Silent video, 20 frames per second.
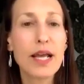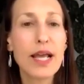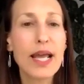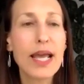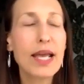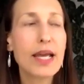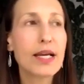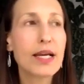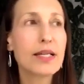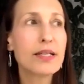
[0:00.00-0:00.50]

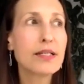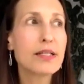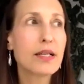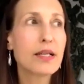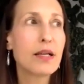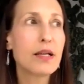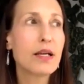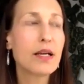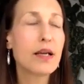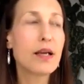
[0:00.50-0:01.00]
And
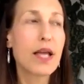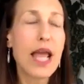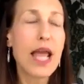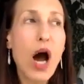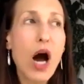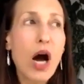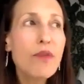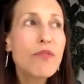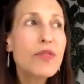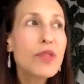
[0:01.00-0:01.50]

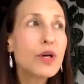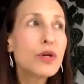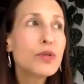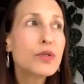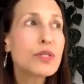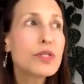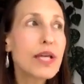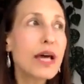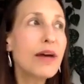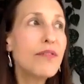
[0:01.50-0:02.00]
of
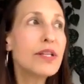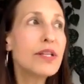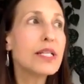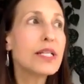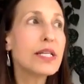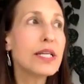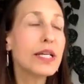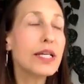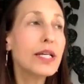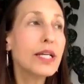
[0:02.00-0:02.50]
those
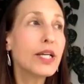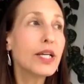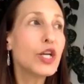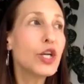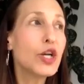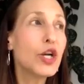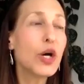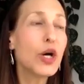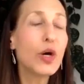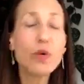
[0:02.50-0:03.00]
70,
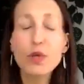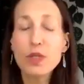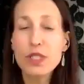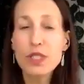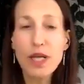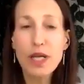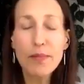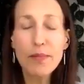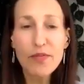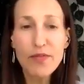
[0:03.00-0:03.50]
you know,
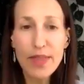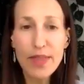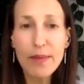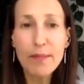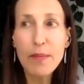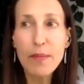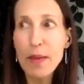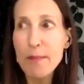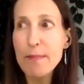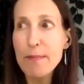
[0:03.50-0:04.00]
some of
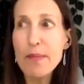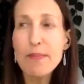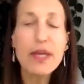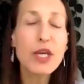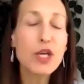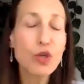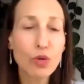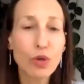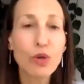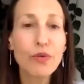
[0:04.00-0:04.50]
them may be
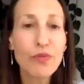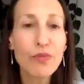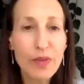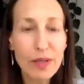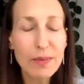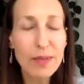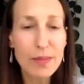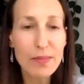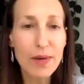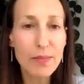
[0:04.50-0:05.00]
your own
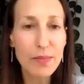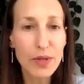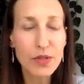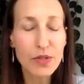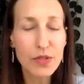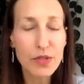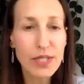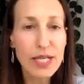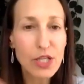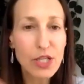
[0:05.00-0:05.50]
family
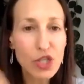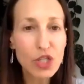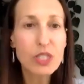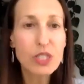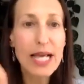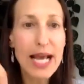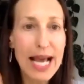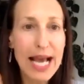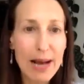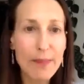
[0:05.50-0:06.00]
members. They just
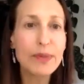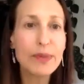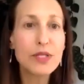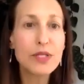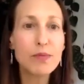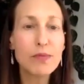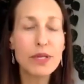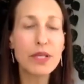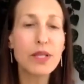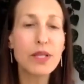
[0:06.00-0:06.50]
happen
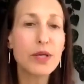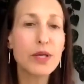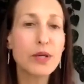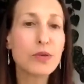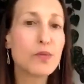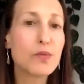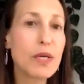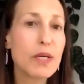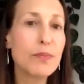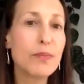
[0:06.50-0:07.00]
to be those
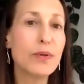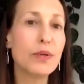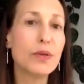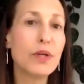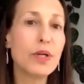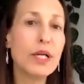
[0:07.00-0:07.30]
people.